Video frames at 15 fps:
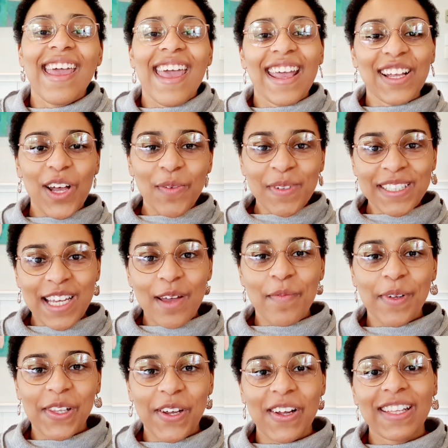And comment down
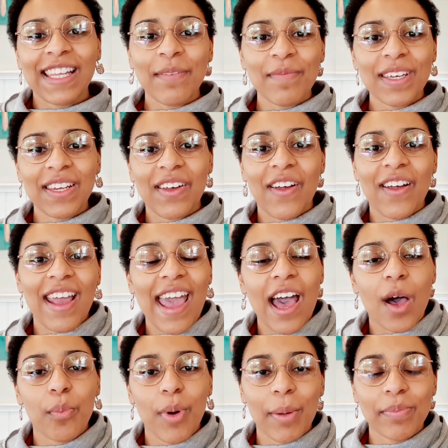below and let me know
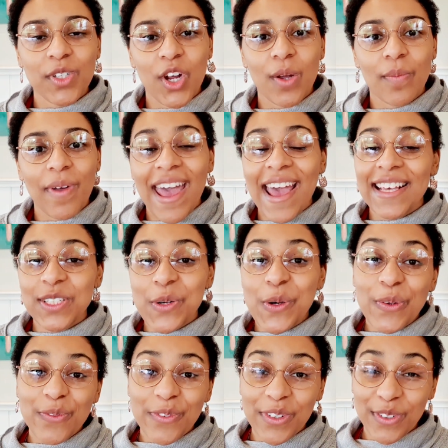how Preptober has
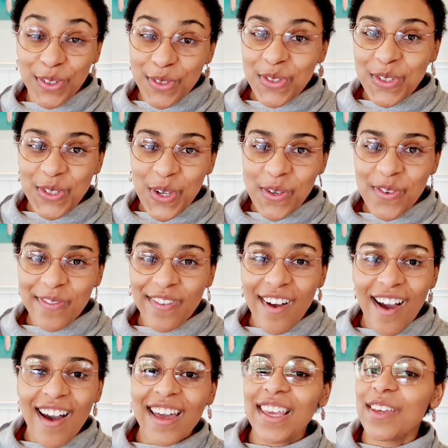gone for you so
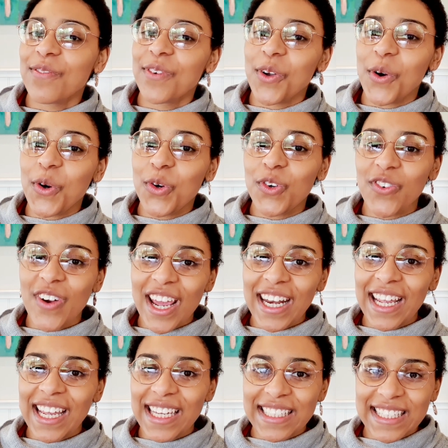far, if you're all
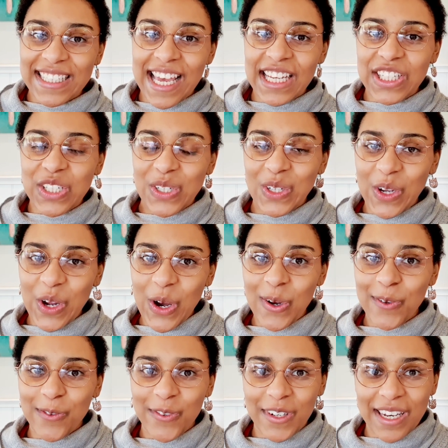ready and set to go
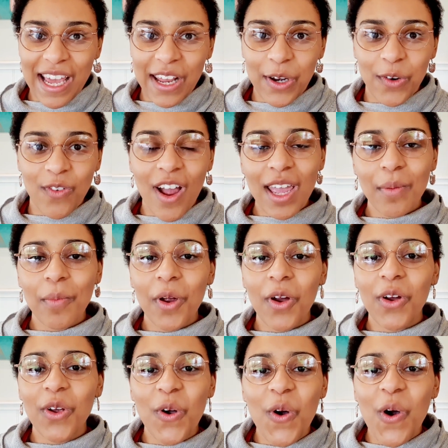for
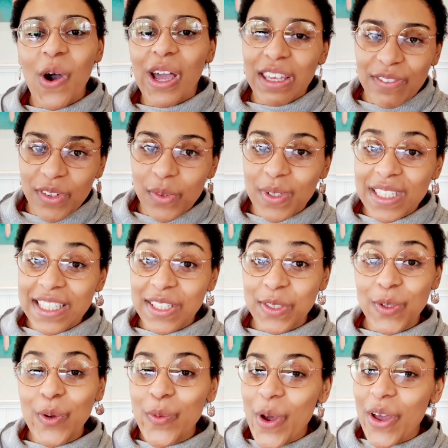Nanowrimo, or if you are
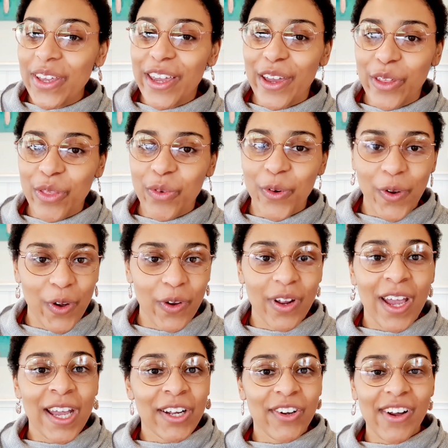still working through
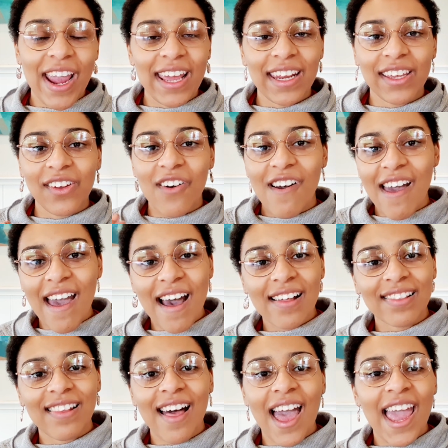creating your
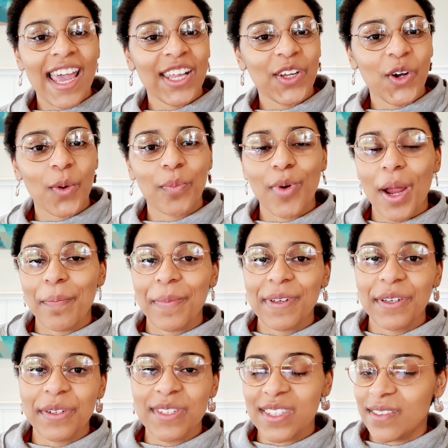outline or prepping
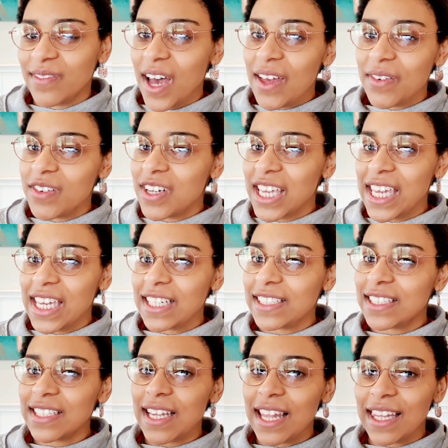your survival kit,
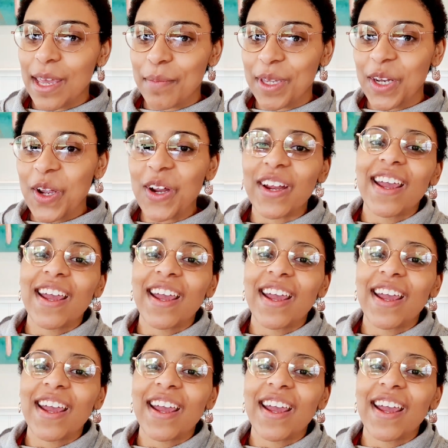let me know.